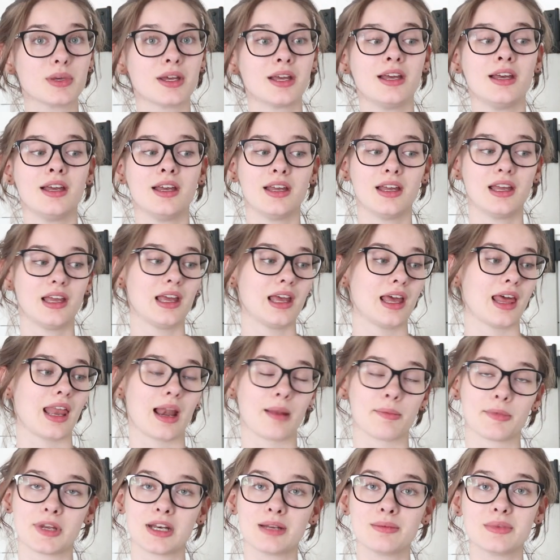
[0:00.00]
Then
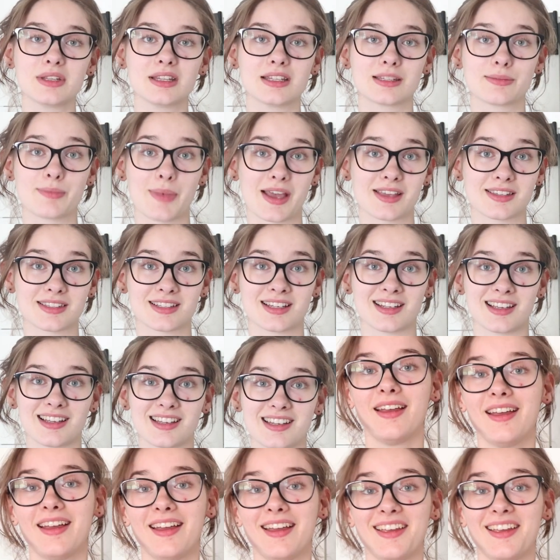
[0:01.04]
I'll put him in the bassinet.